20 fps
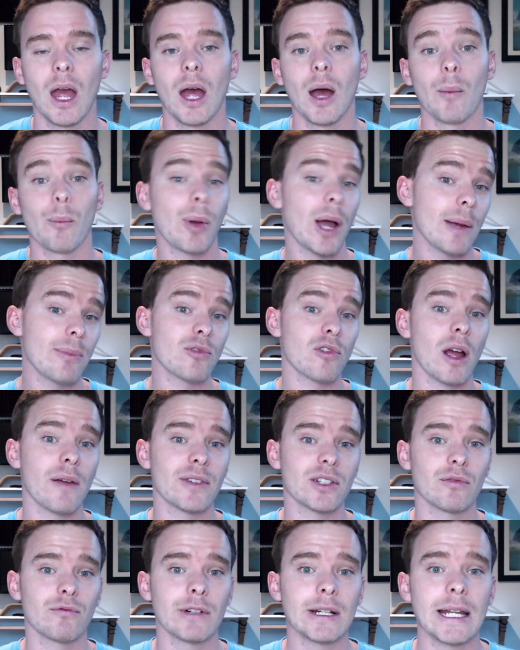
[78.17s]
Pipedrive
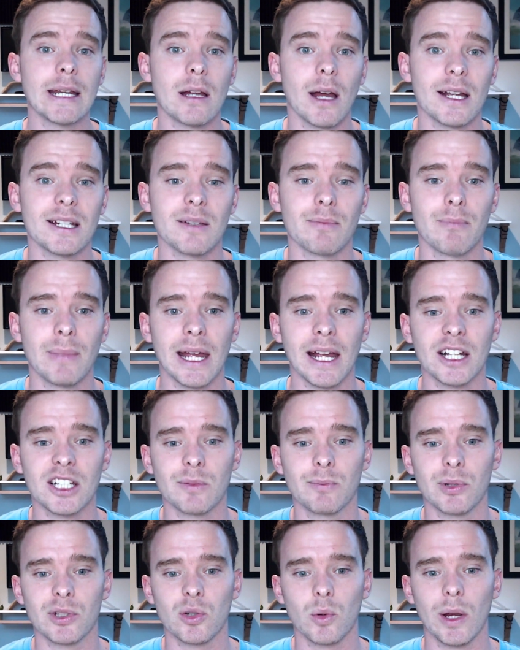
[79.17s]
is a really nice mix
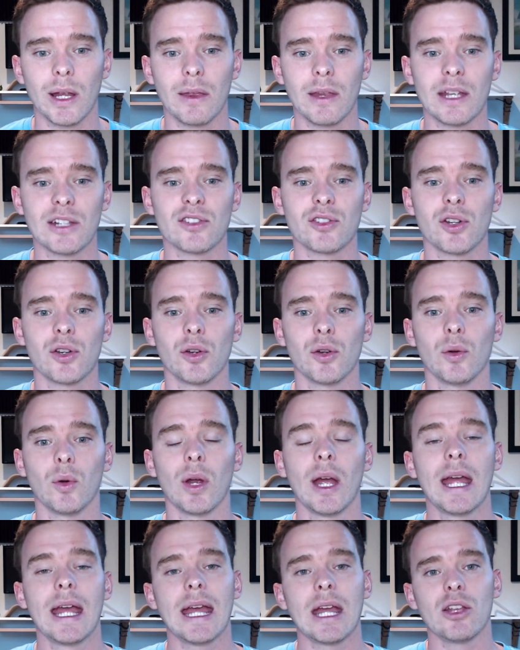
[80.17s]
between these two.
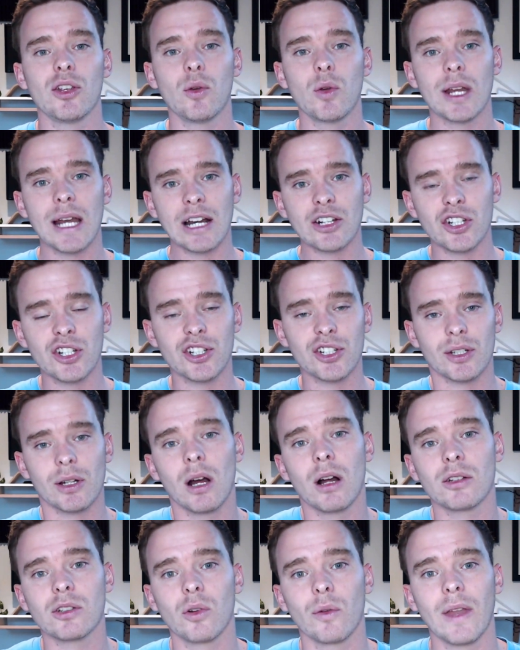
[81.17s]
You can actually
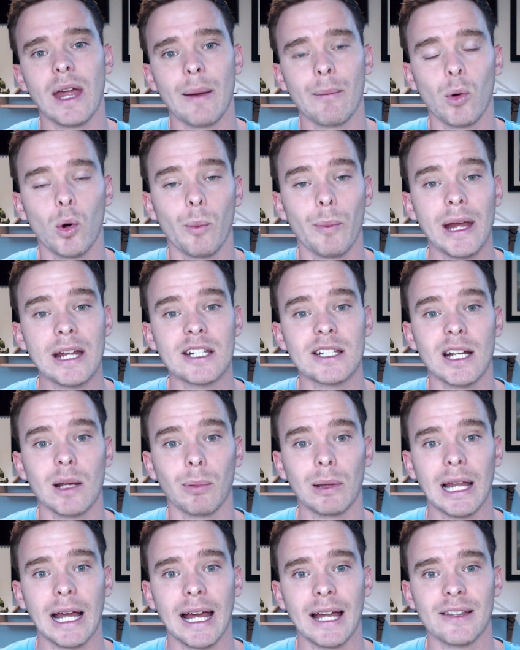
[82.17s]
start on their more basic
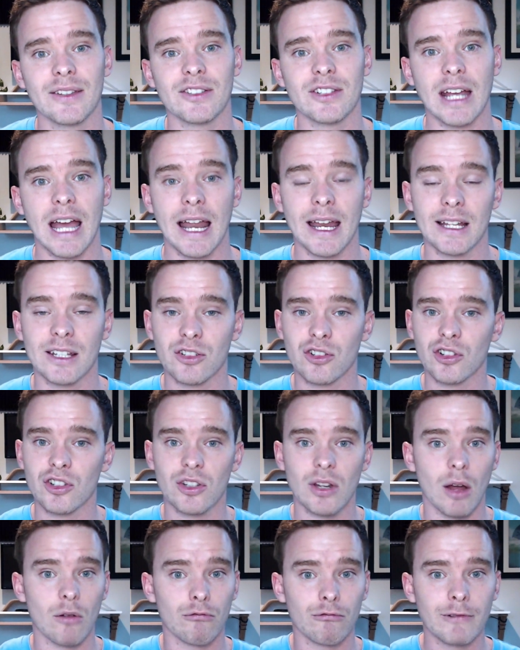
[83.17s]
plans and it's just
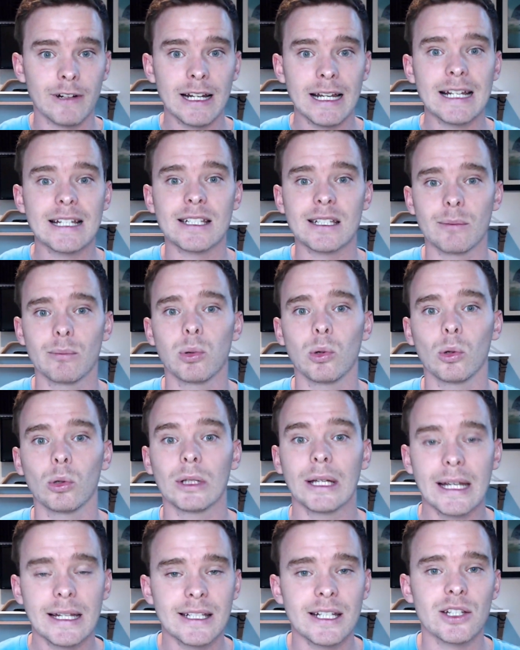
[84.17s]
a really simple,
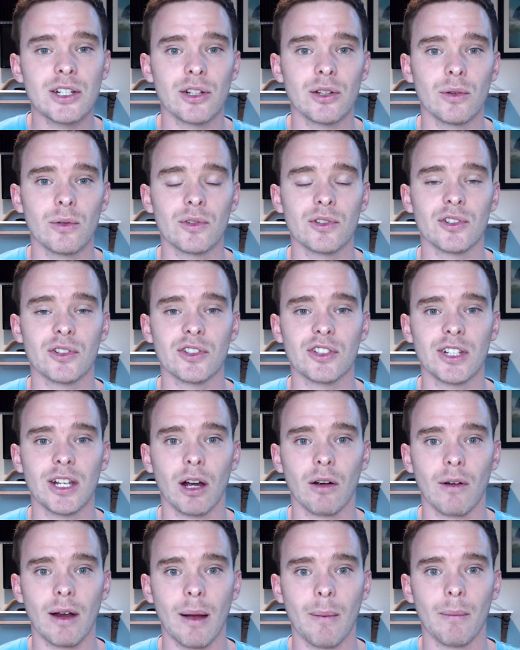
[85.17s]
easy to use
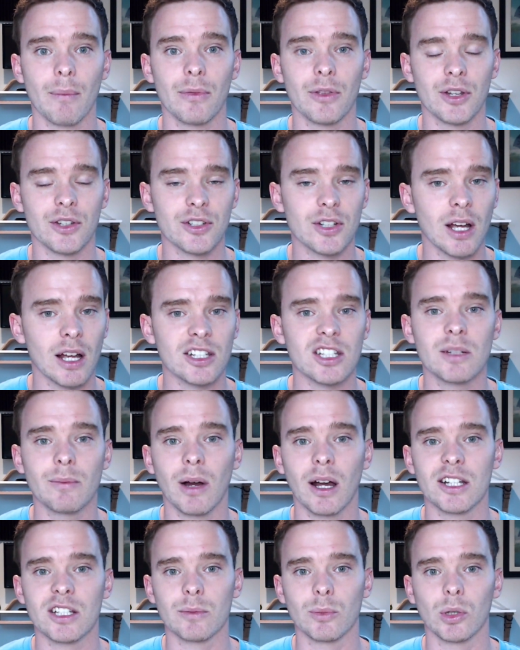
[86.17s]
CRM that's
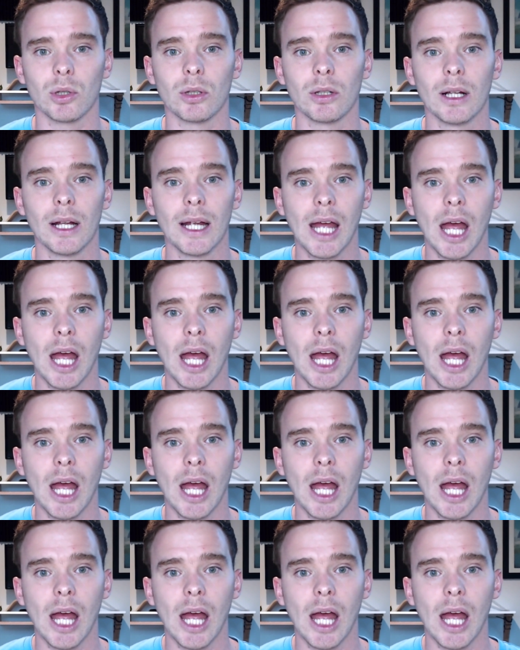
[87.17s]
customizable.